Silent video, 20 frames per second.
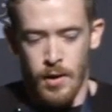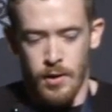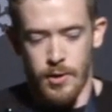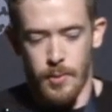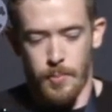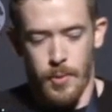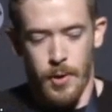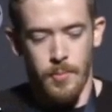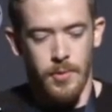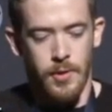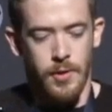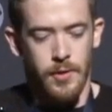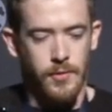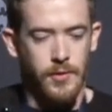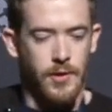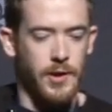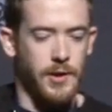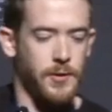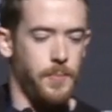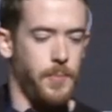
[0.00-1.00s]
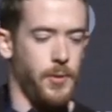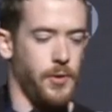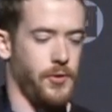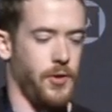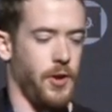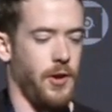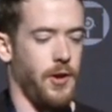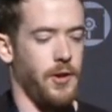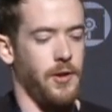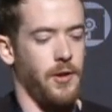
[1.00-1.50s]
The primitives that it's
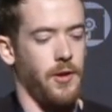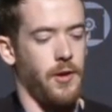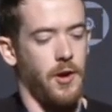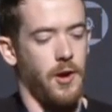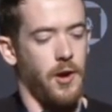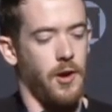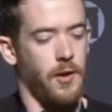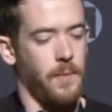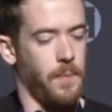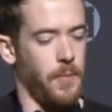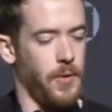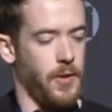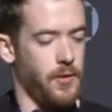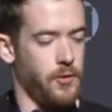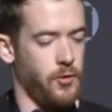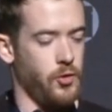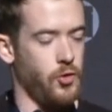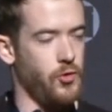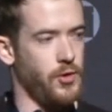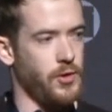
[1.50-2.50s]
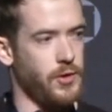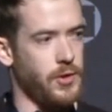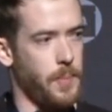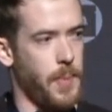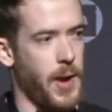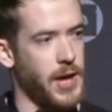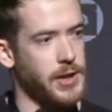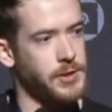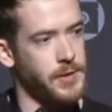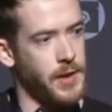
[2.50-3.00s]
built on are using the
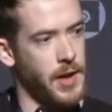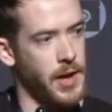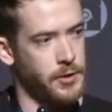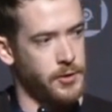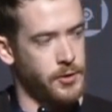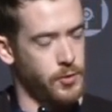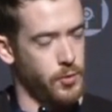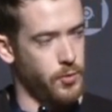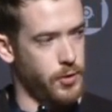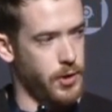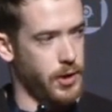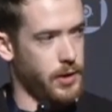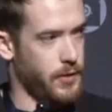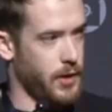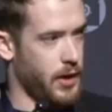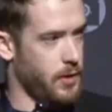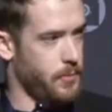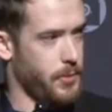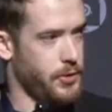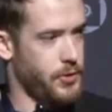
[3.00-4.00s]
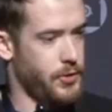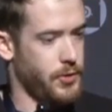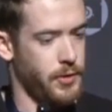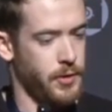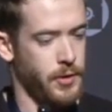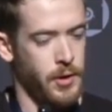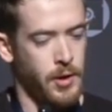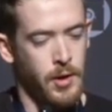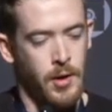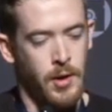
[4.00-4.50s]
patch and the hash toolkit that I
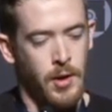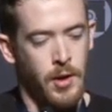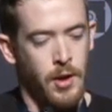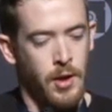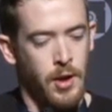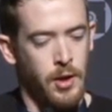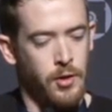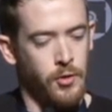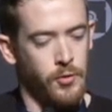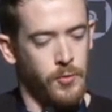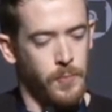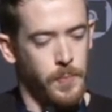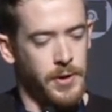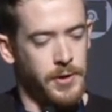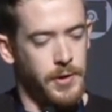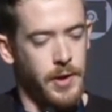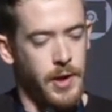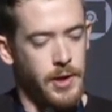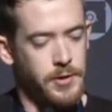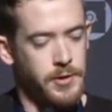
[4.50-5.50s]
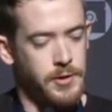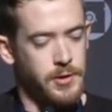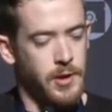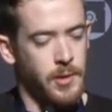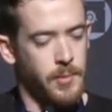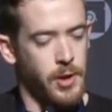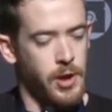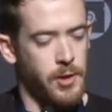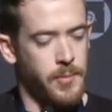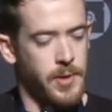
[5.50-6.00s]
mentioned. I use PTH
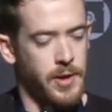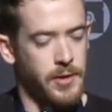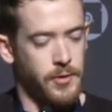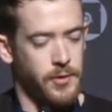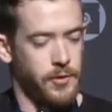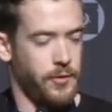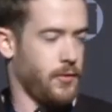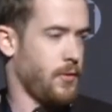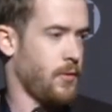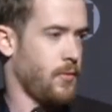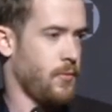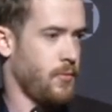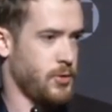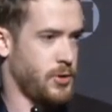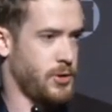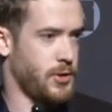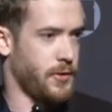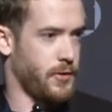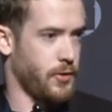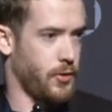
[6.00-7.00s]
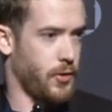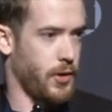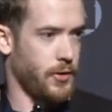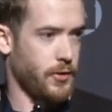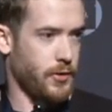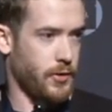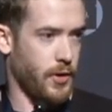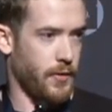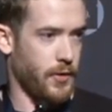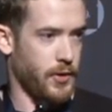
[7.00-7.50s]
WIMS, which doesn't create
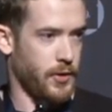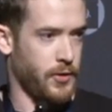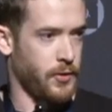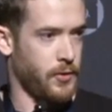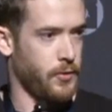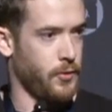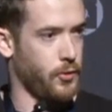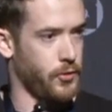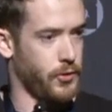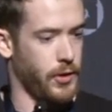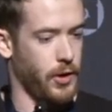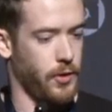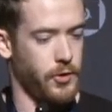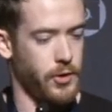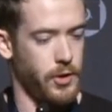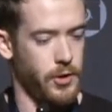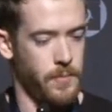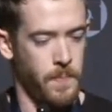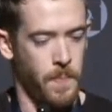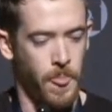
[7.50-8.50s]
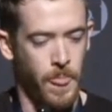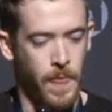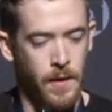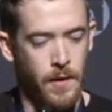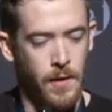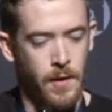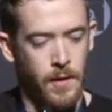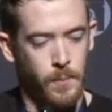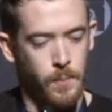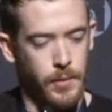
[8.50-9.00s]
a service, a little stealthier.
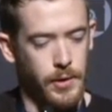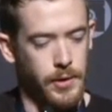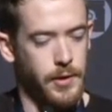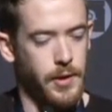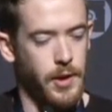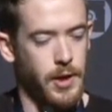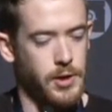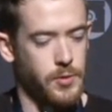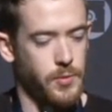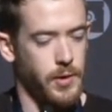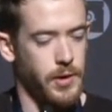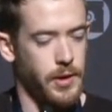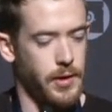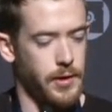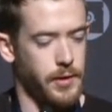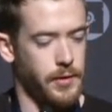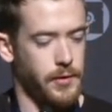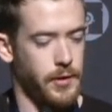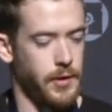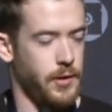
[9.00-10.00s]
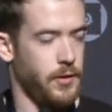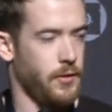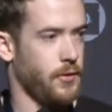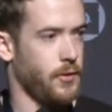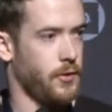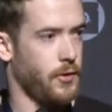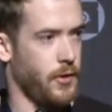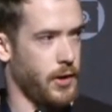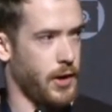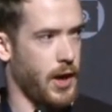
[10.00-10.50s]
PTH WinExe,
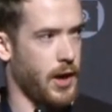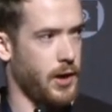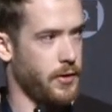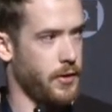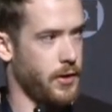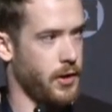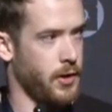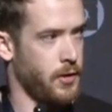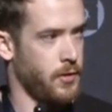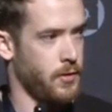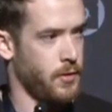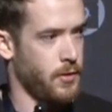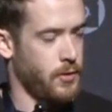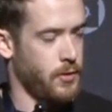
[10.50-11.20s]
so that kind of the